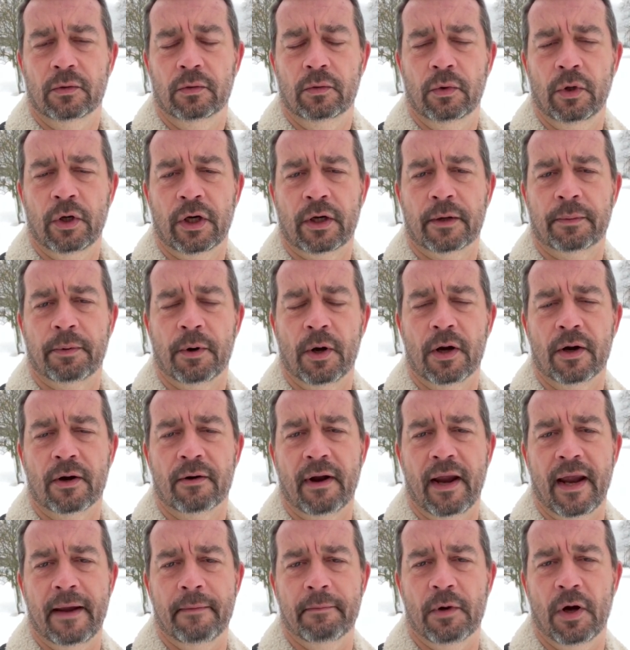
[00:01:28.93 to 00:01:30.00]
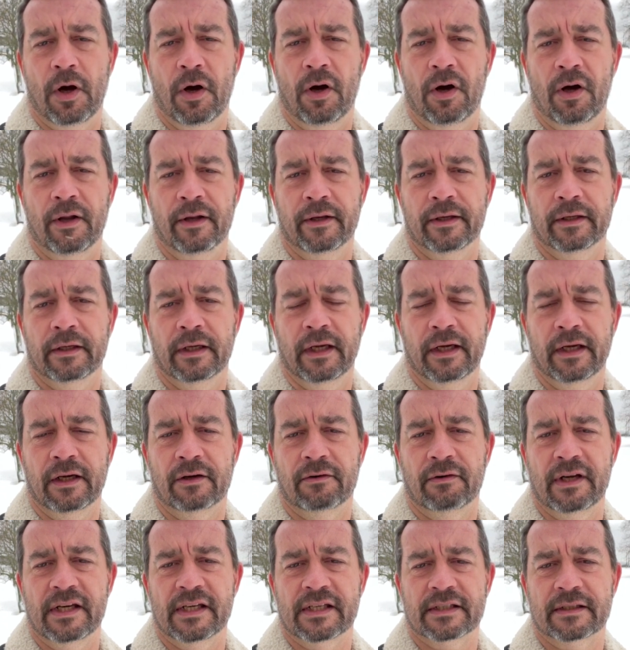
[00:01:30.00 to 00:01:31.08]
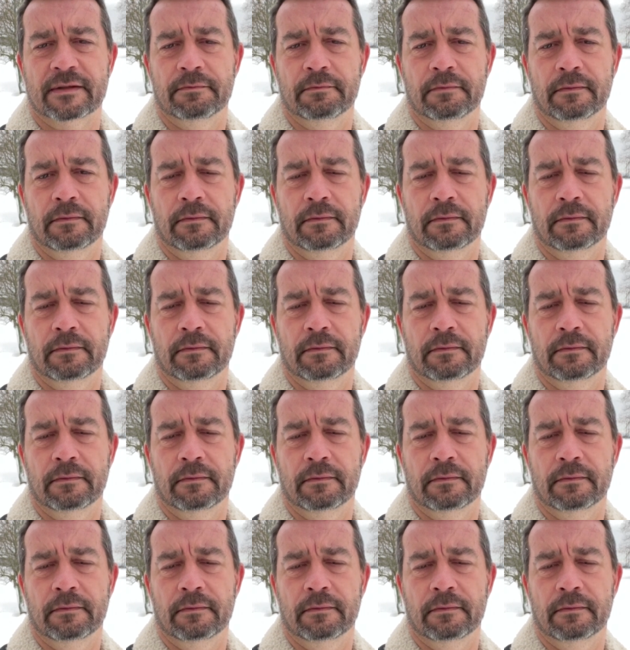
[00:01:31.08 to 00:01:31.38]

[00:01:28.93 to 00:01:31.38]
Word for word: work program on increased